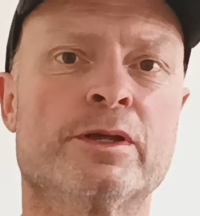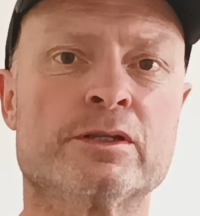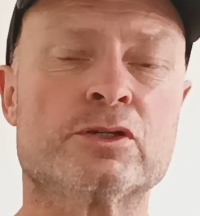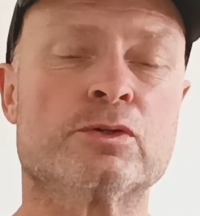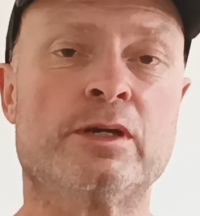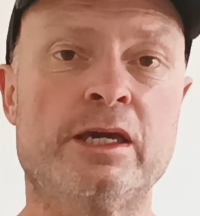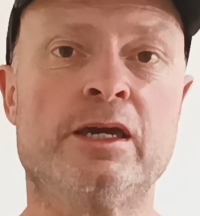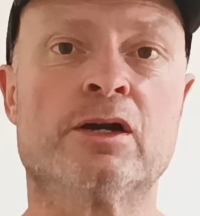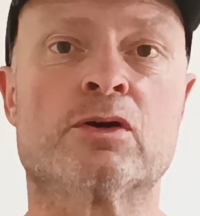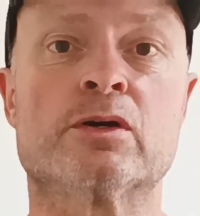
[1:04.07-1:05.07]
into
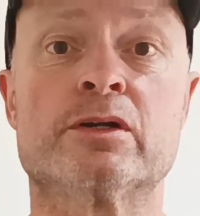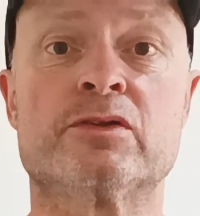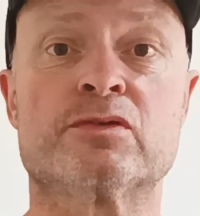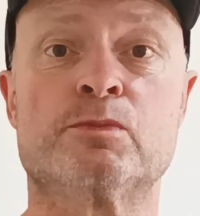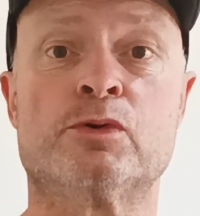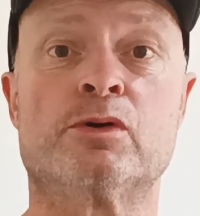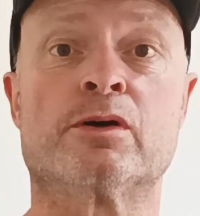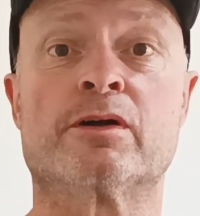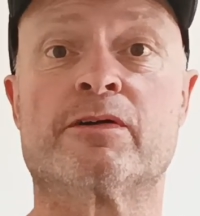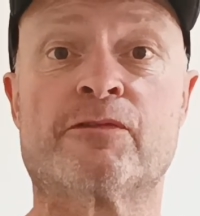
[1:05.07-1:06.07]
here is
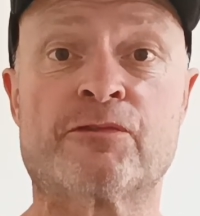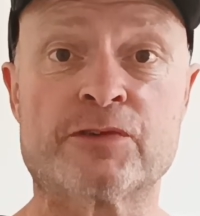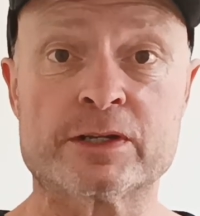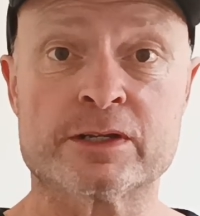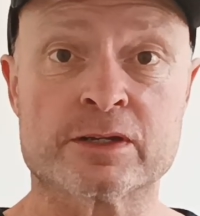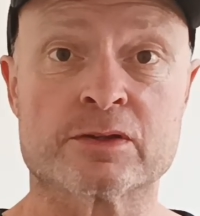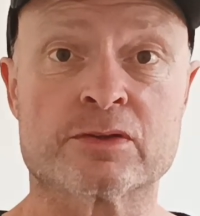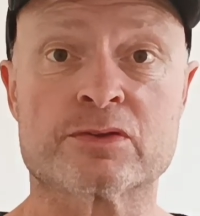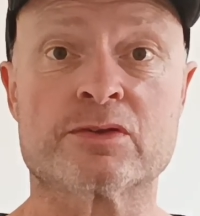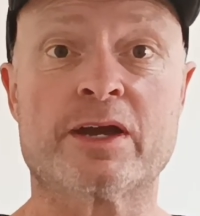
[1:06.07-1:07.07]
more
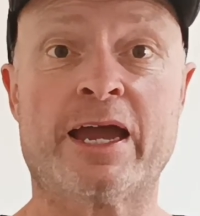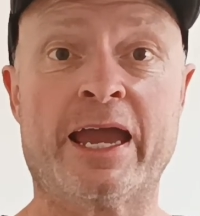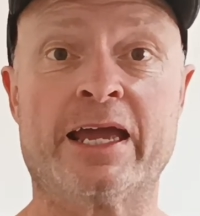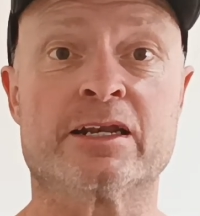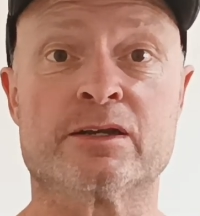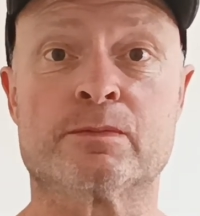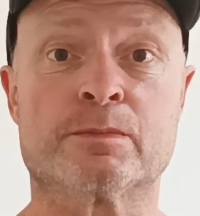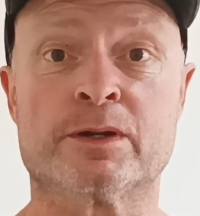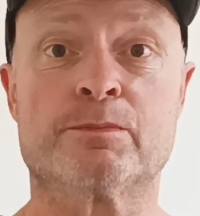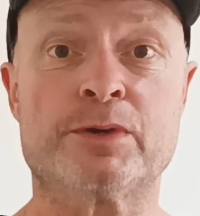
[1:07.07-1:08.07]
fitness
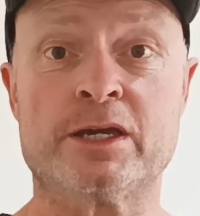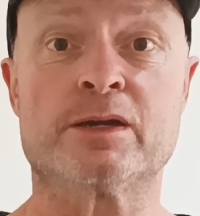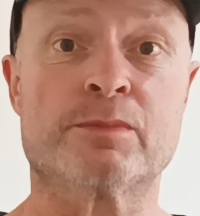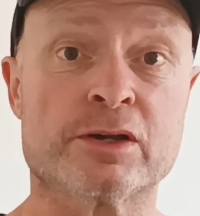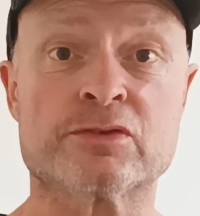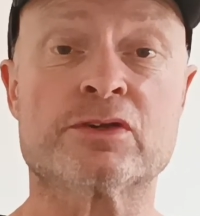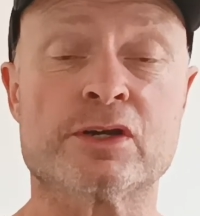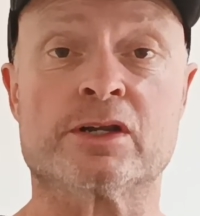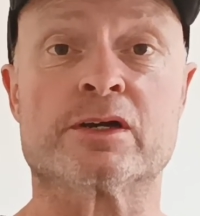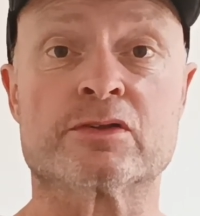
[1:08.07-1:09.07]
and being
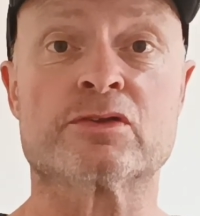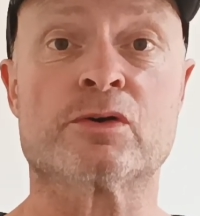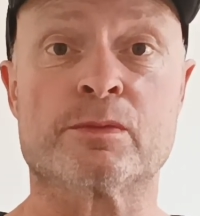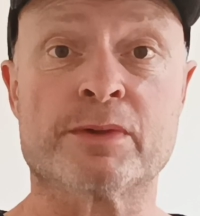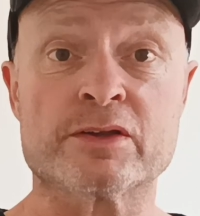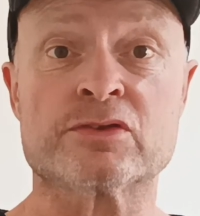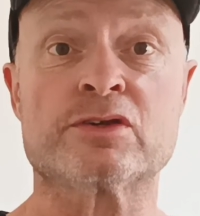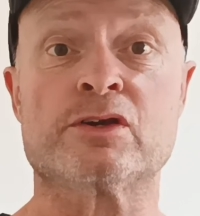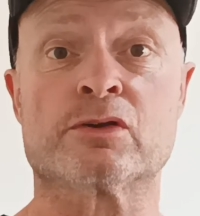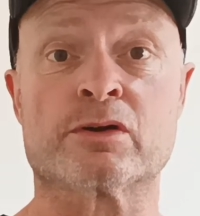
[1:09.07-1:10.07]
muscular, so a
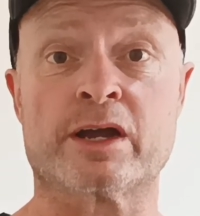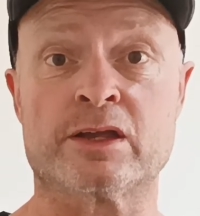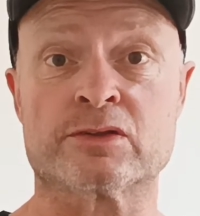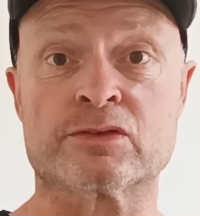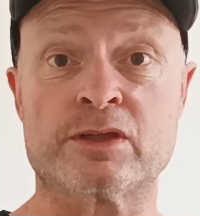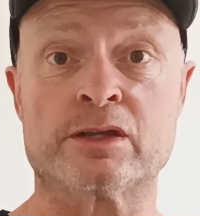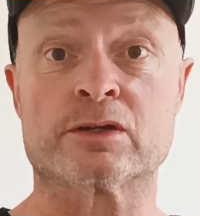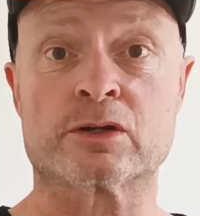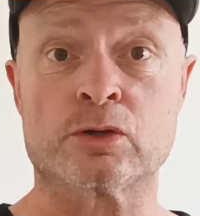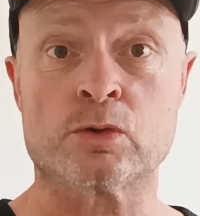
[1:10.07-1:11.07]
muscular
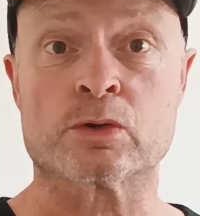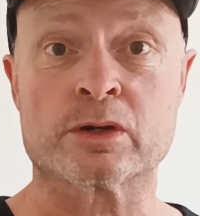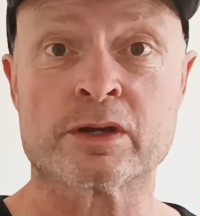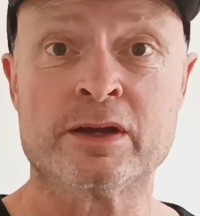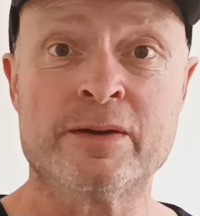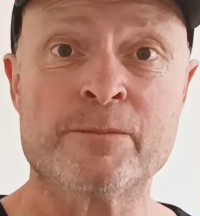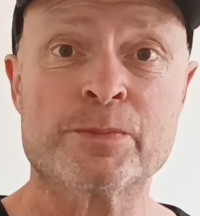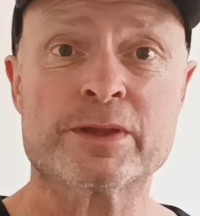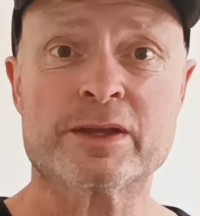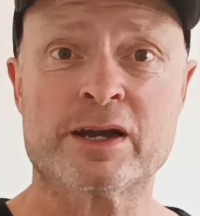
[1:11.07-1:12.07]
aesthetic look.
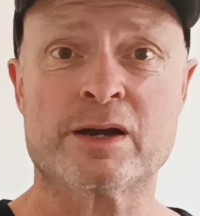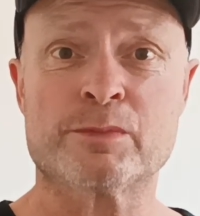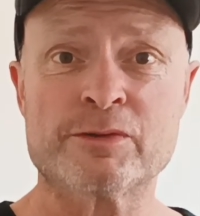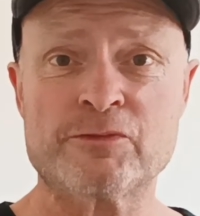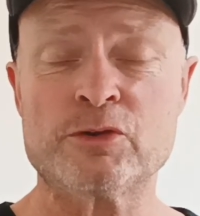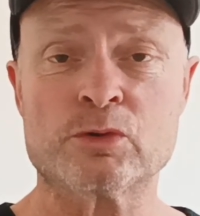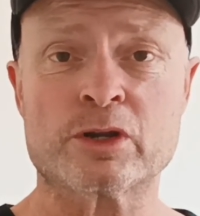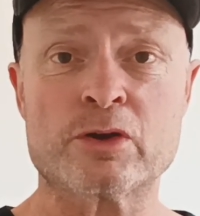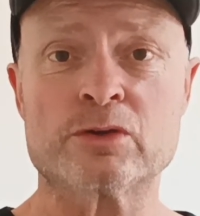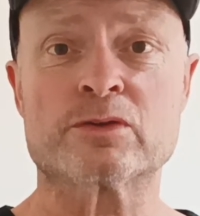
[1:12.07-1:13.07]
If you'll
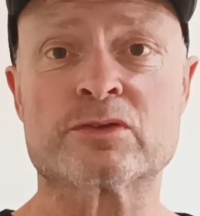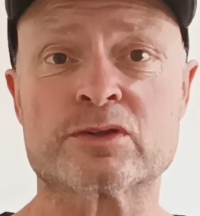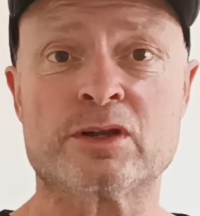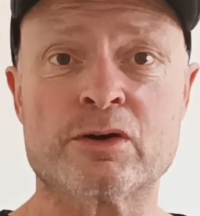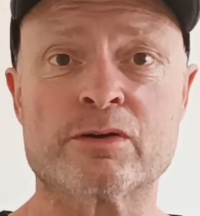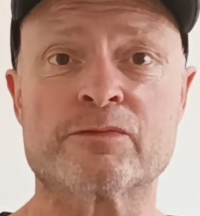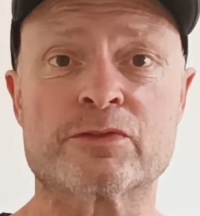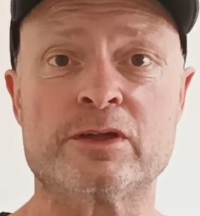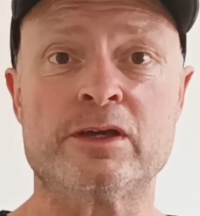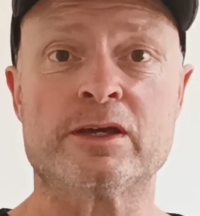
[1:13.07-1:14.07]
notice, a lot of
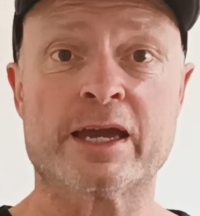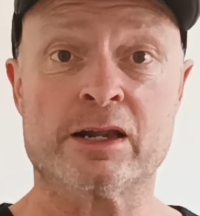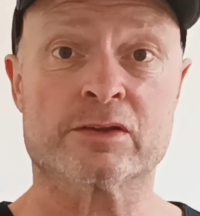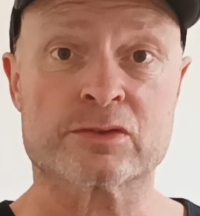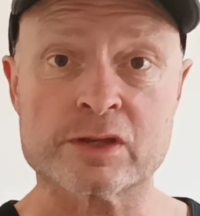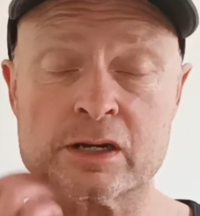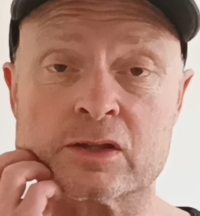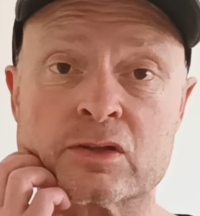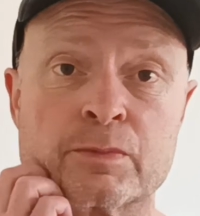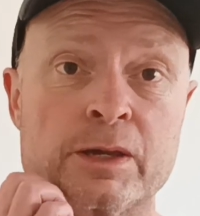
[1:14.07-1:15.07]
the
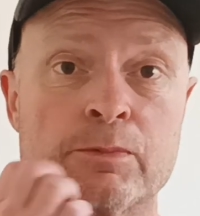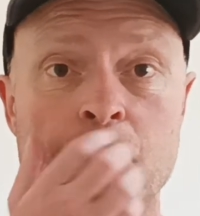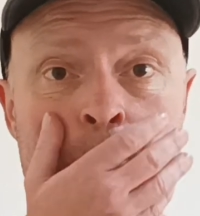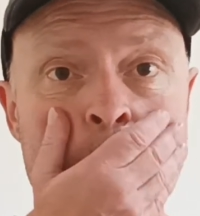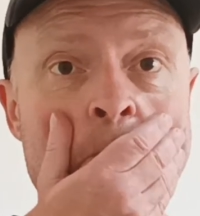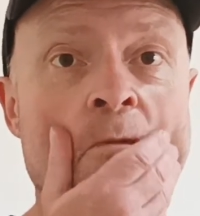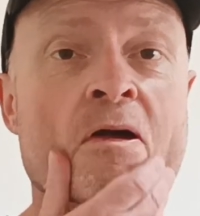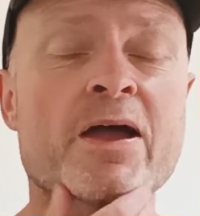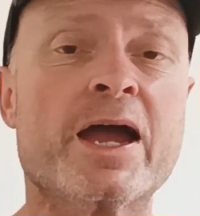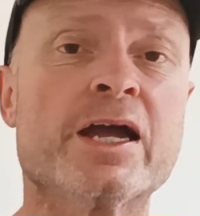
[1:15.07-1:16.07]
calisthenics people
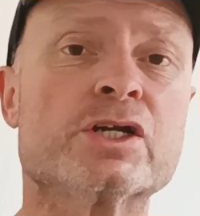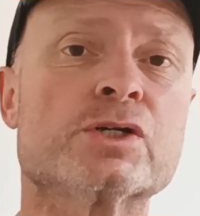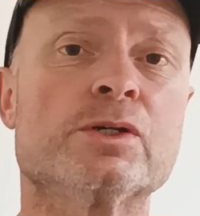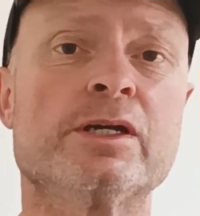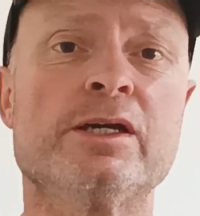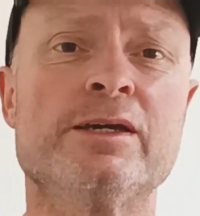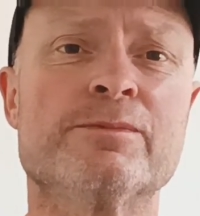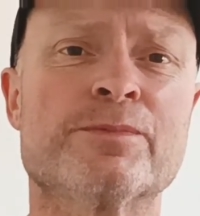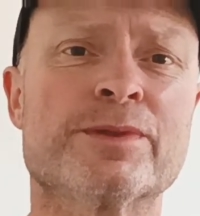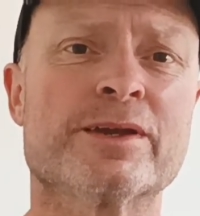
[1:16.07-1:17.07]

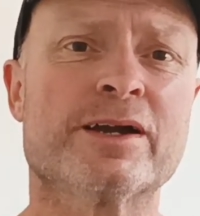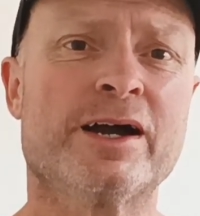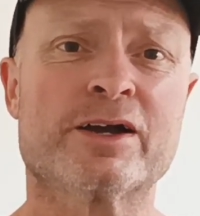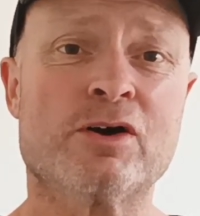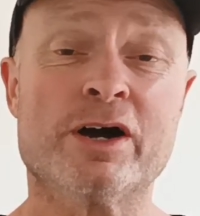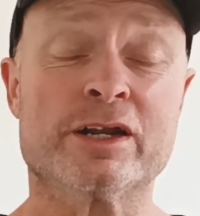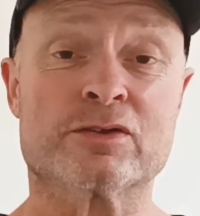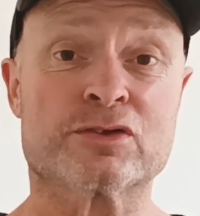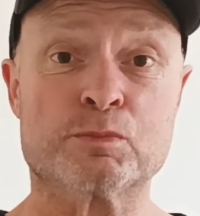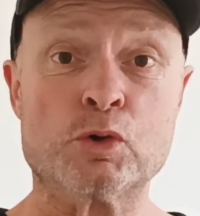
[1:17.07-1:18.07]
actually are kind of
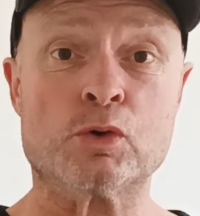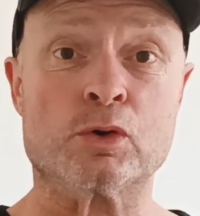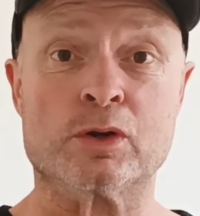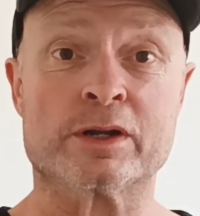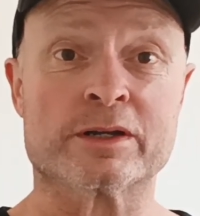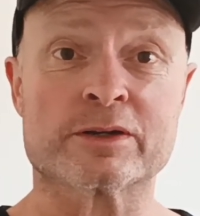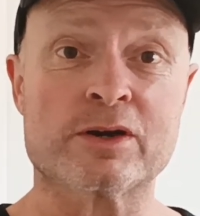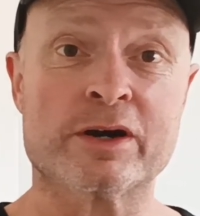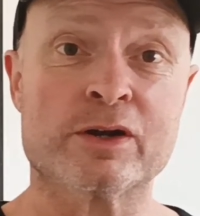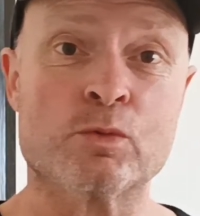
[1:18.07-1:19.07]
small and
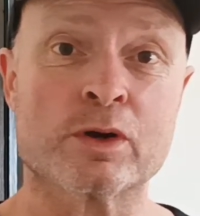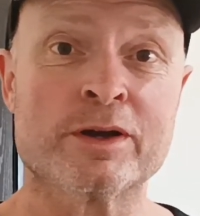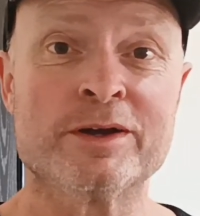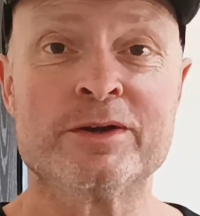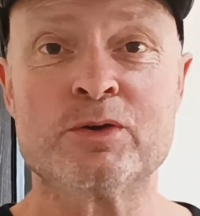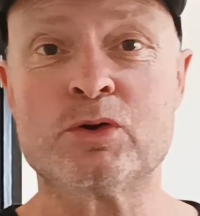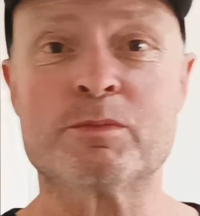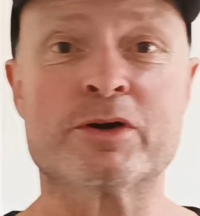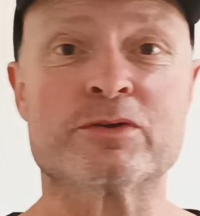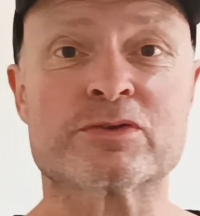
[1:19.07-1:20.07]
kind of
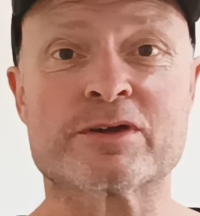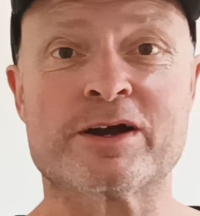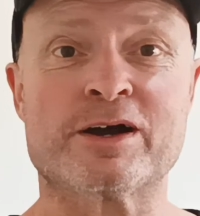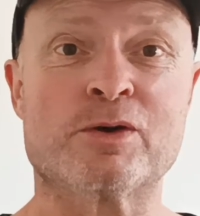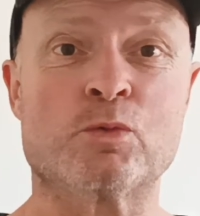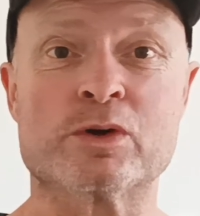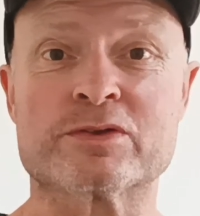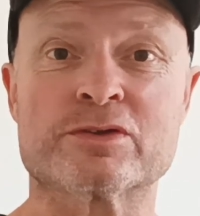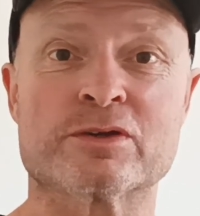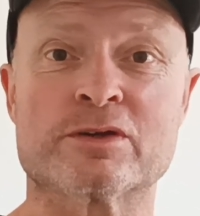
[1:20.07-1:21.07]
almost
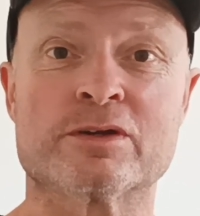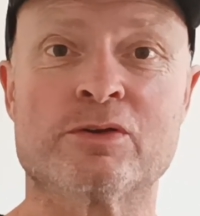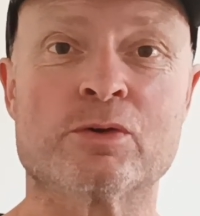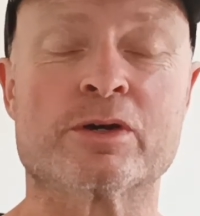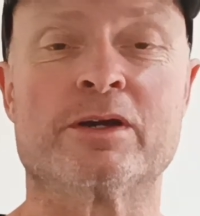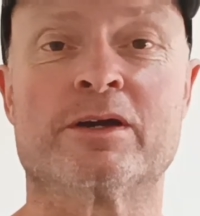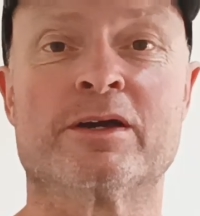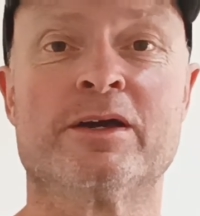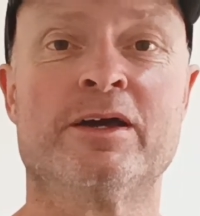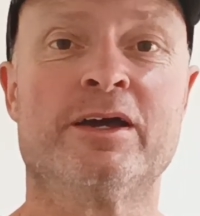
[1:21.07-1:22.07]
wizen
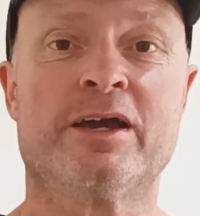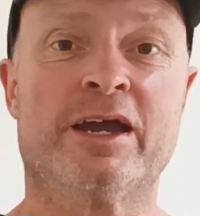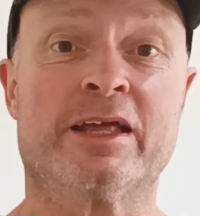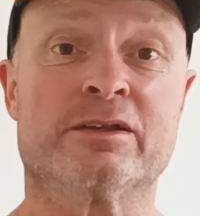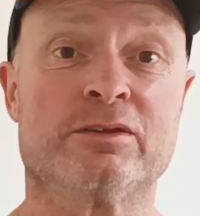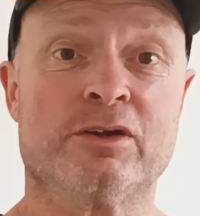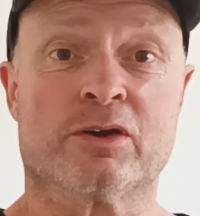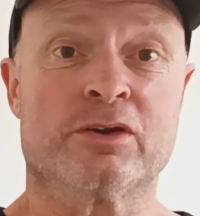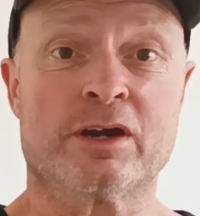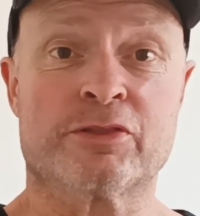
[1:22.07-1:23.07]
looking, and
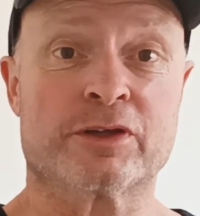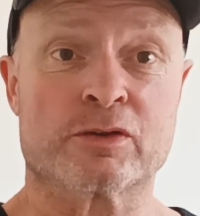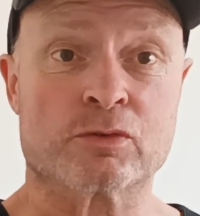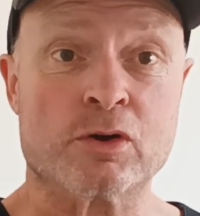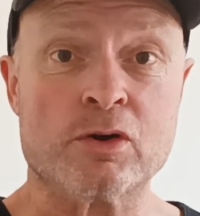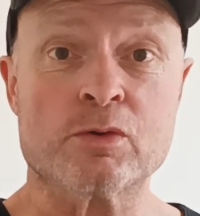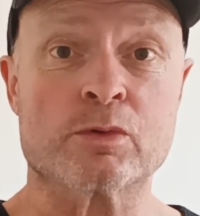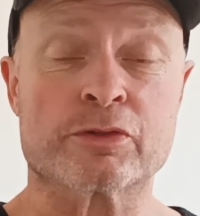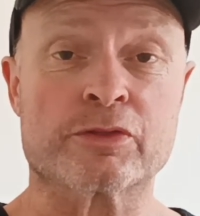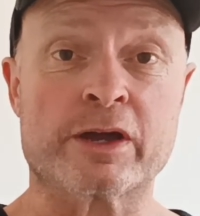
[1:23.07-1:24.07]
nothing wrong
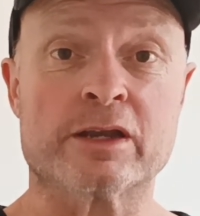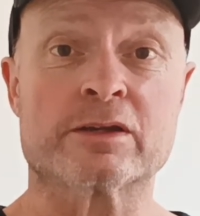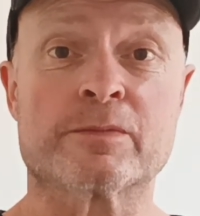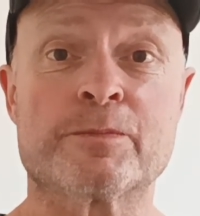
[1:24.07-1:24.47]
with that.